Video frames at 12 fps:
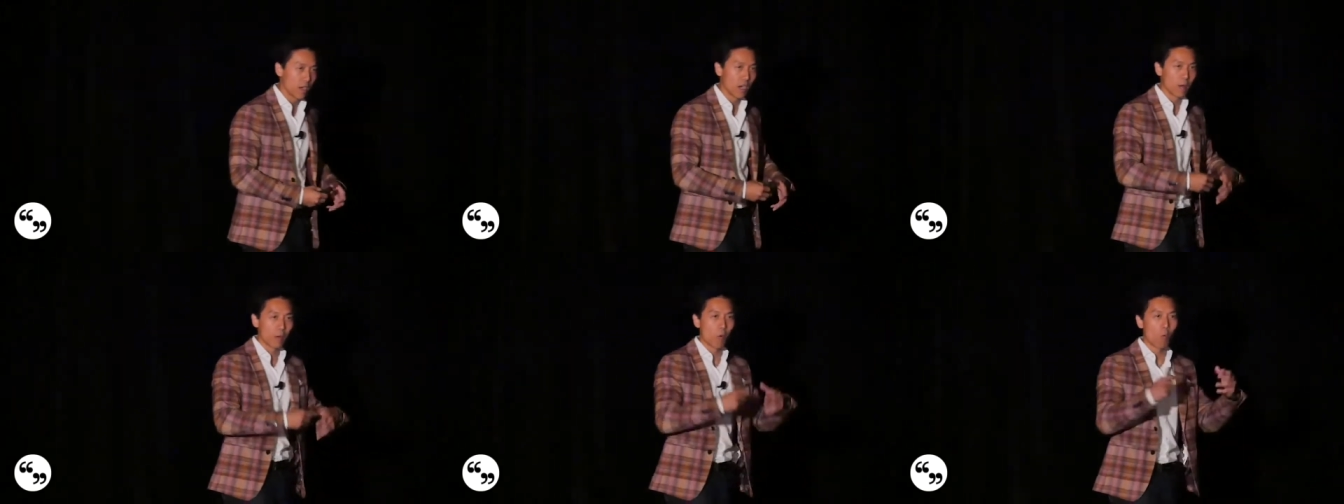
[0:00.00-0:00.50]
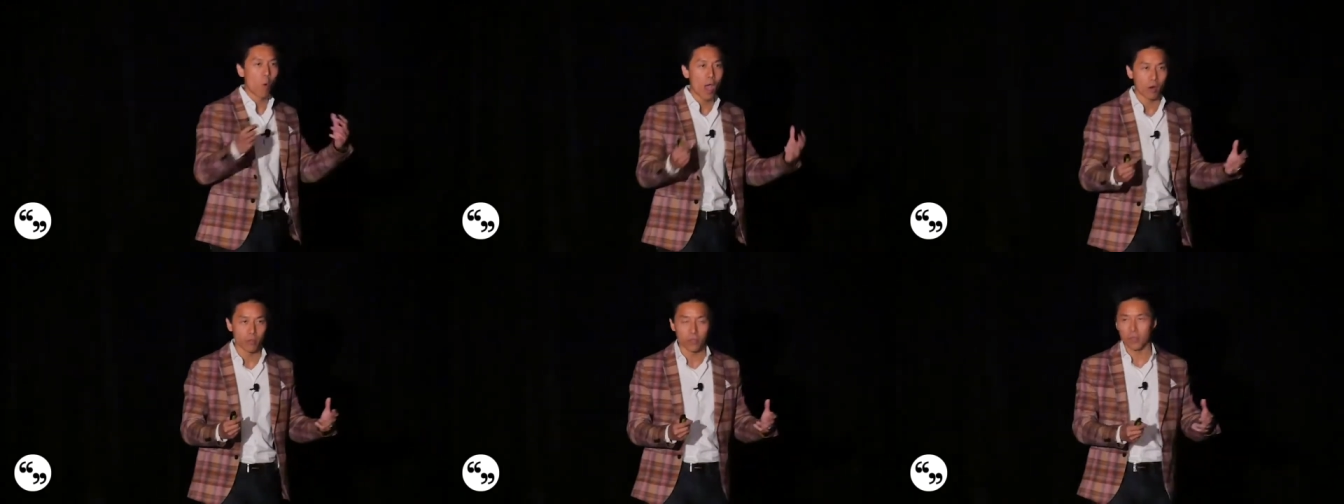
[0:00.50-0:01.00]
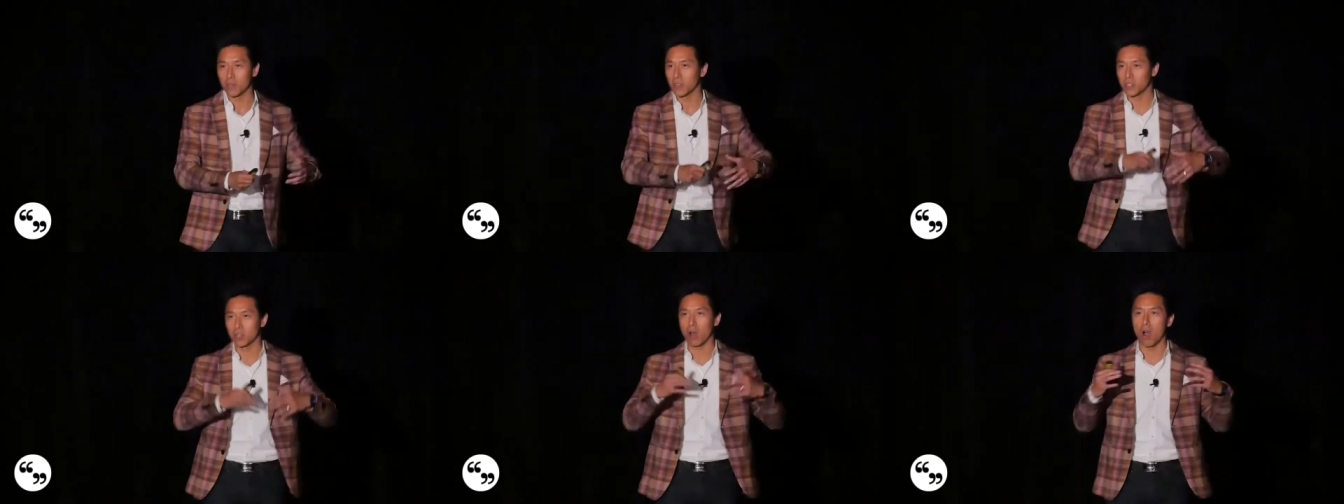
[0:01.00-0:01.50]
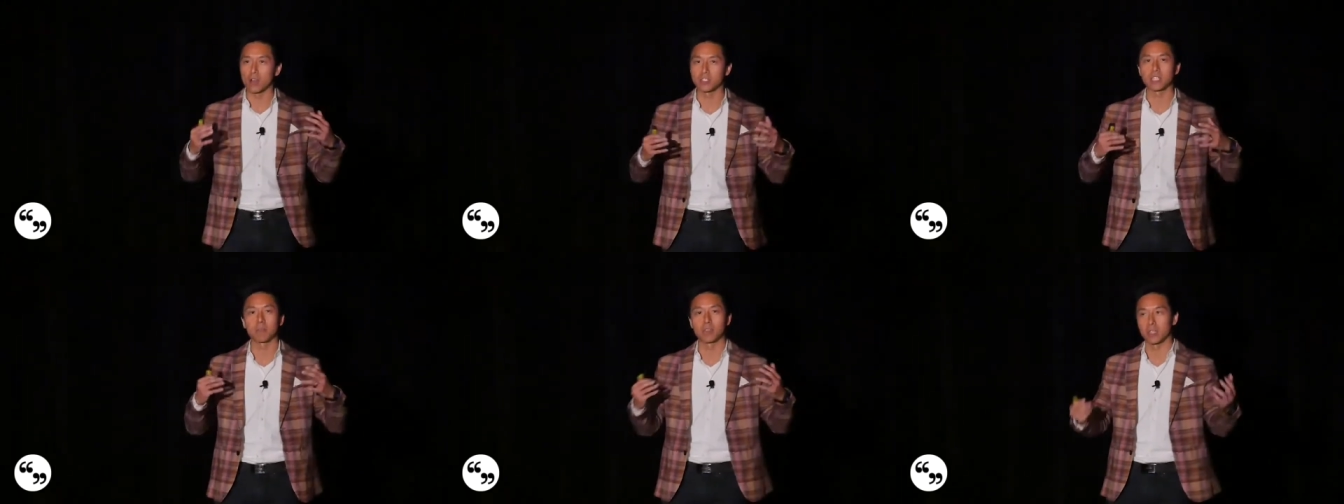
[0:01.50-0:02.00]
about wealth and this
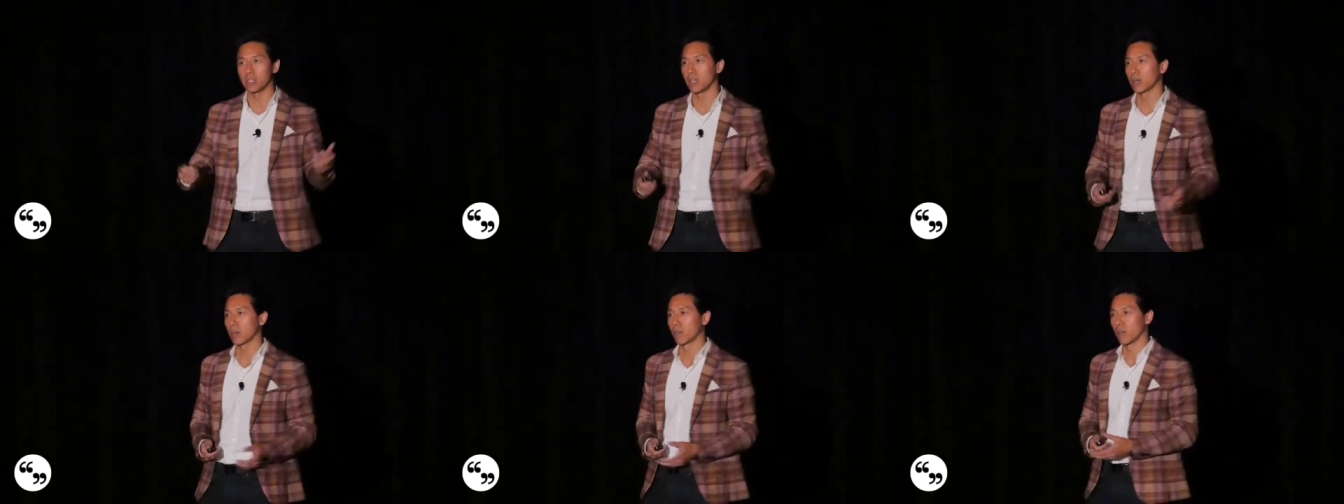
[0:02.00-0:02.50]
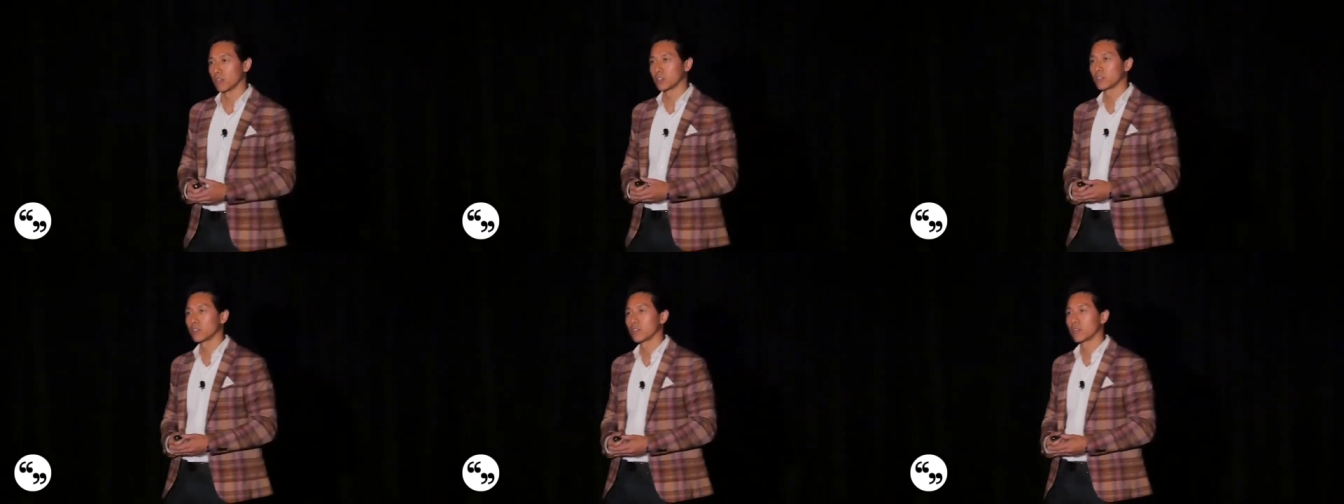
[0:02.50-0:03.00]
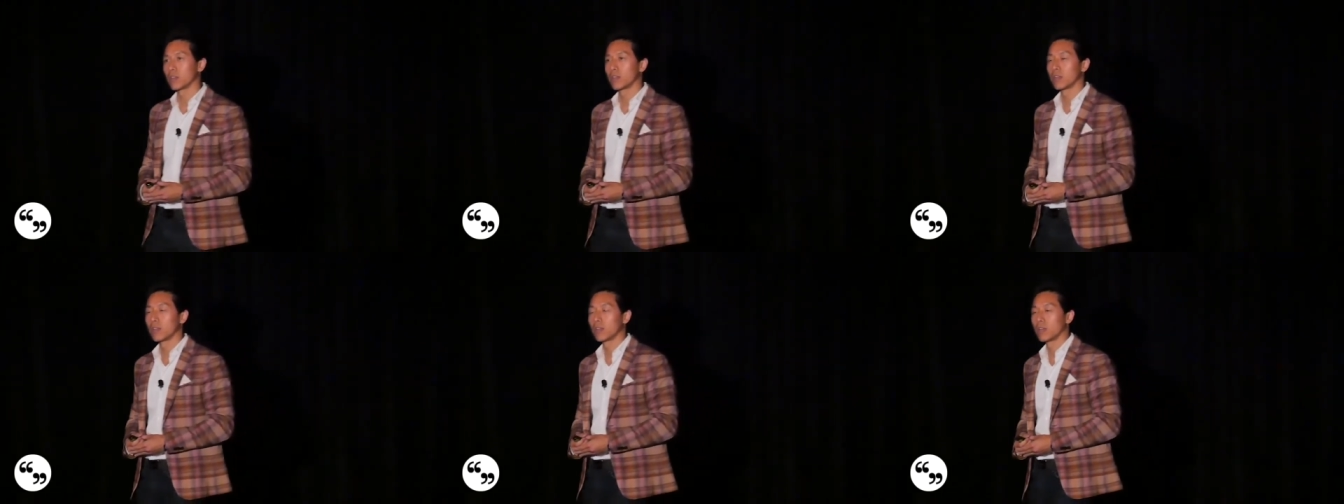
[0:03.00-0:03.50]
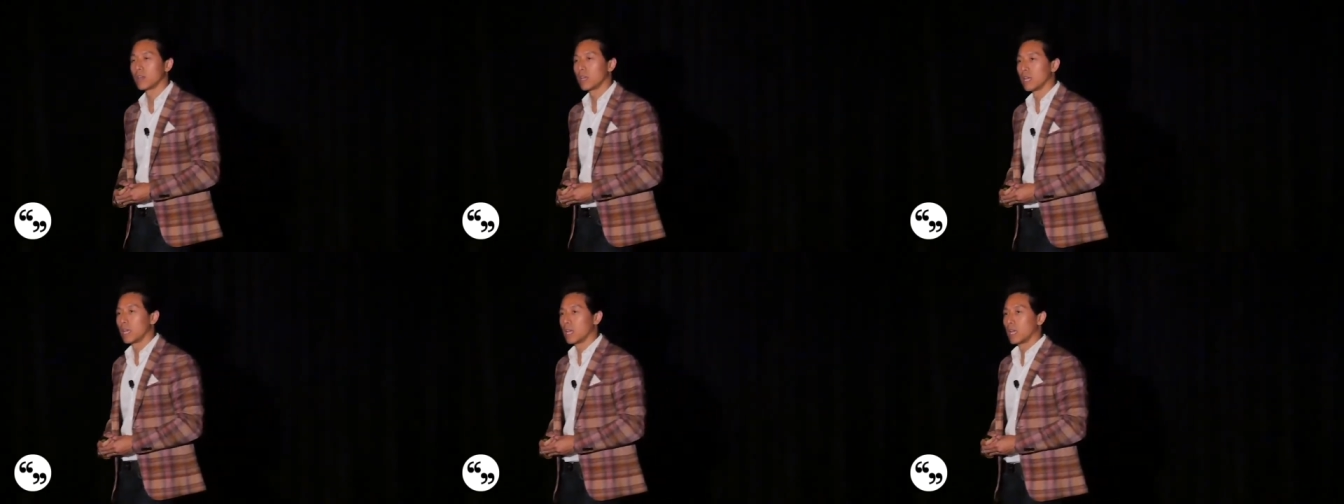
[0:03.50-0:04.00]
concept of the young and rich.
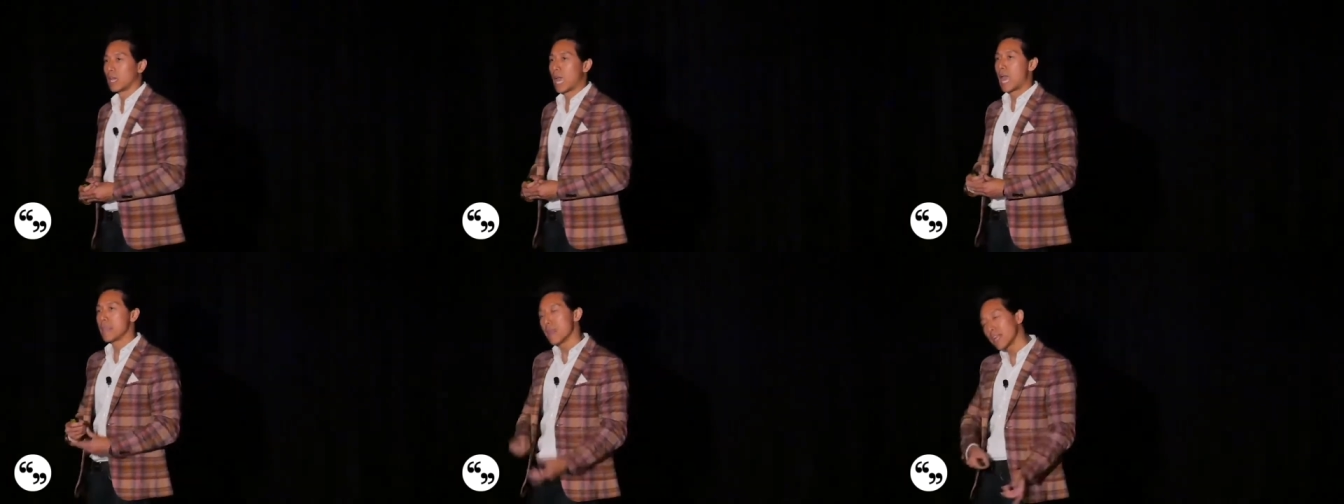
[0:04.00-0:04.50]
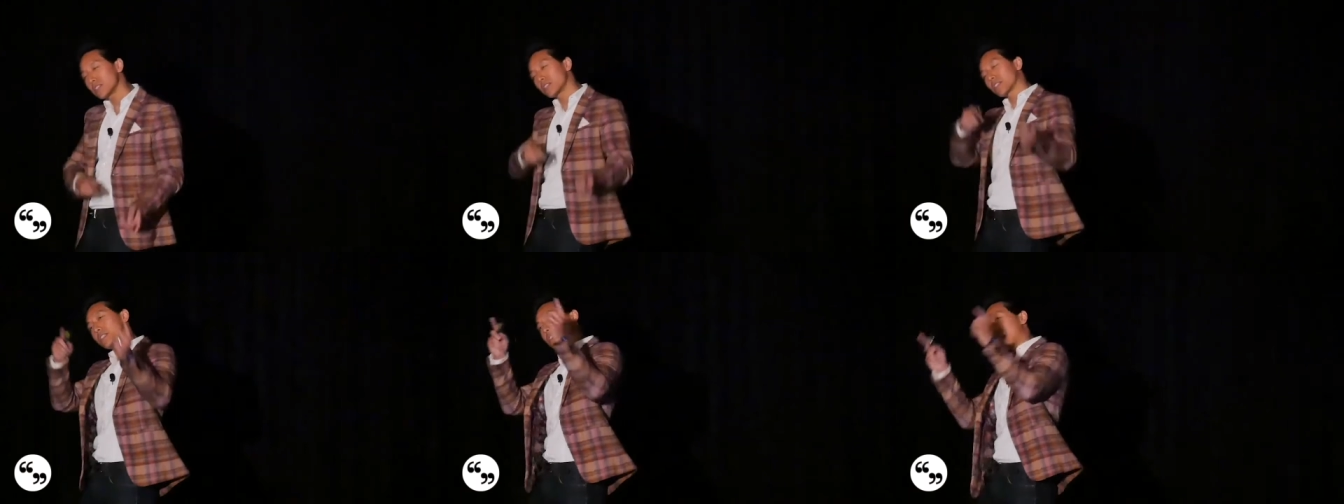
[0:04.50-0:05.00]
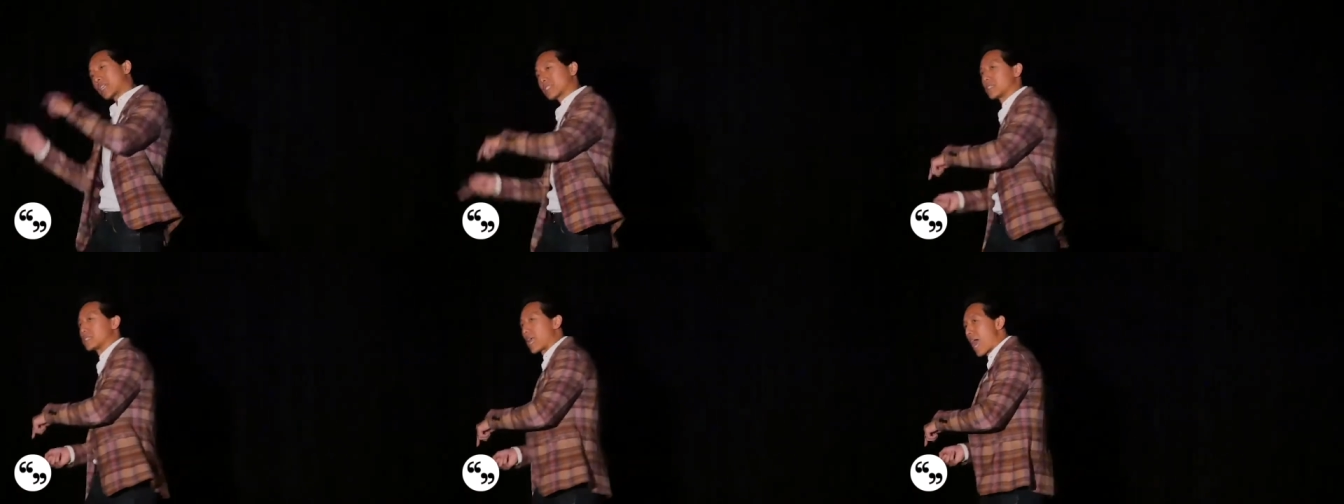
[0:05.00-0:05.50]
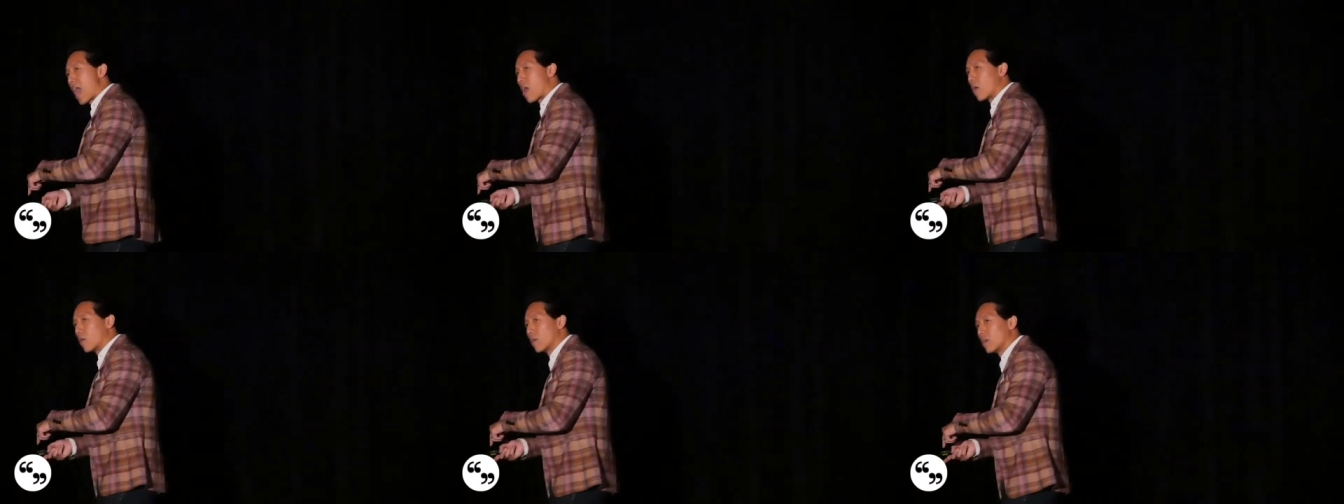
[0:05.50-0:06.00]
And then success is
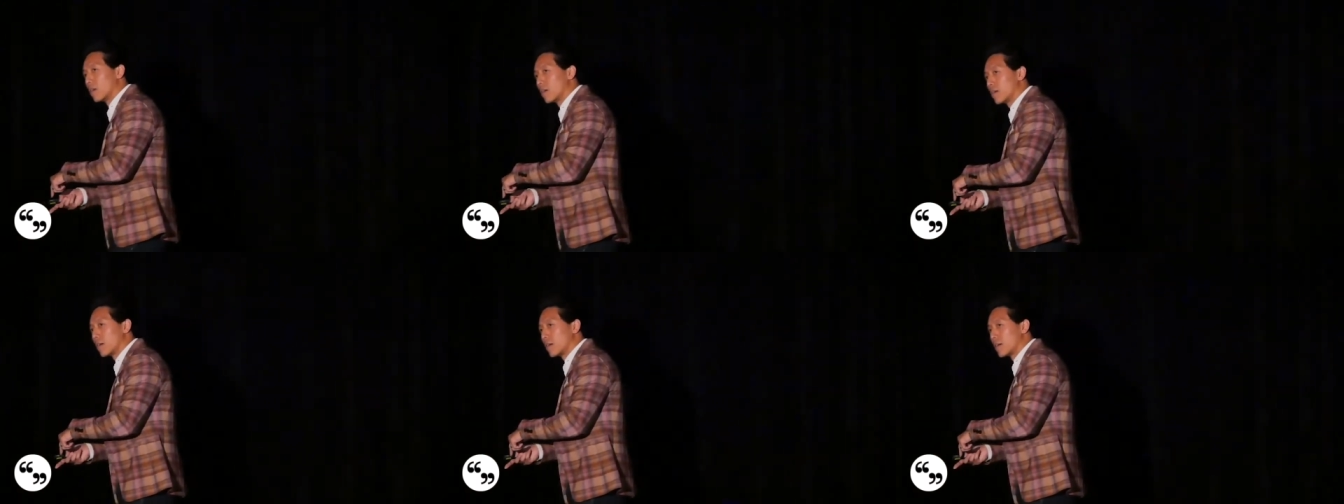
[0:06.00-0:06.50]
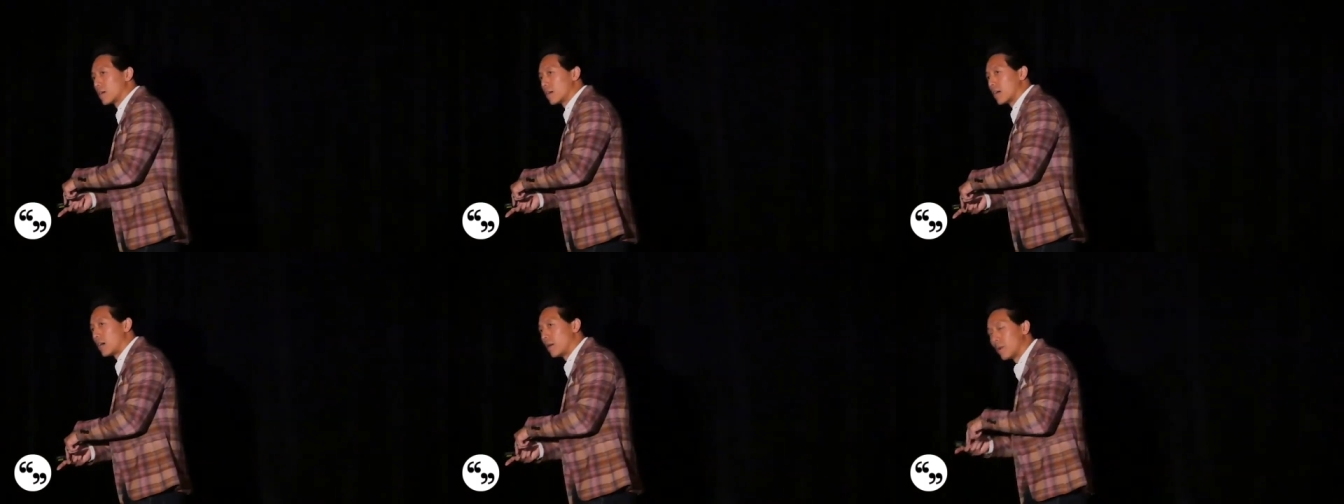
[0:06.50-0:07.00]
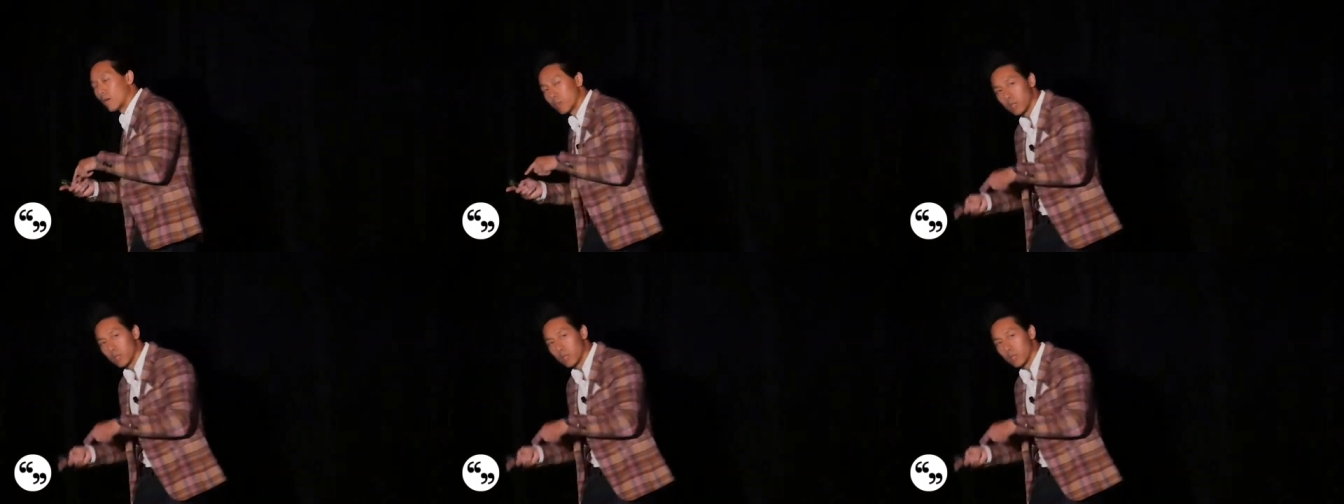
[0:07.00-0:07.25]
now about